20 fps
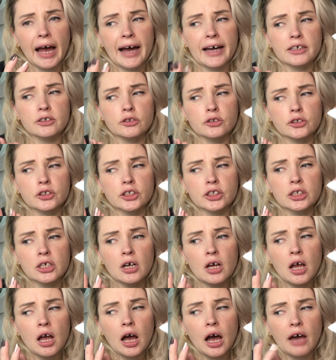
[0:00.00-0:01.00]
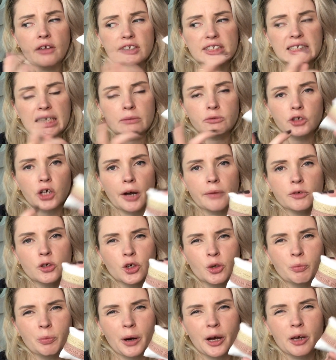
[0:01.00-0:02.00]
and at the same time you
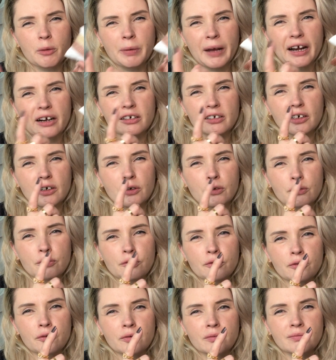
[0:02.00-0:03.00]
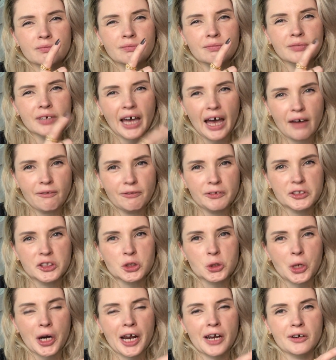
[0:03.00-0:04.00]
can buy a pair of
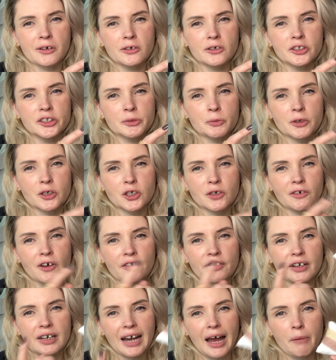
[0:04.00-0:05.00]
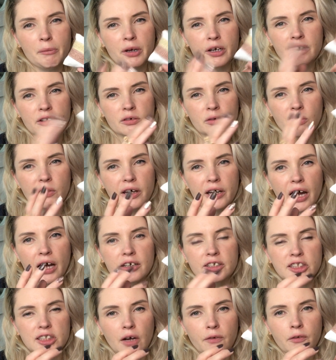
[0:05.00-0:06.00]
canvas trainers which have got the laminate and all that
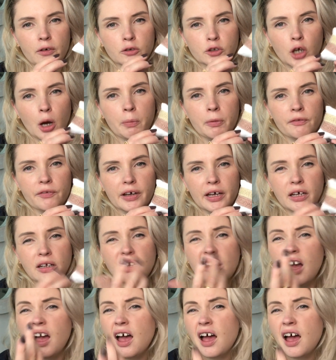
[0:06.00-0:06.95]
kind of stuff on top of it,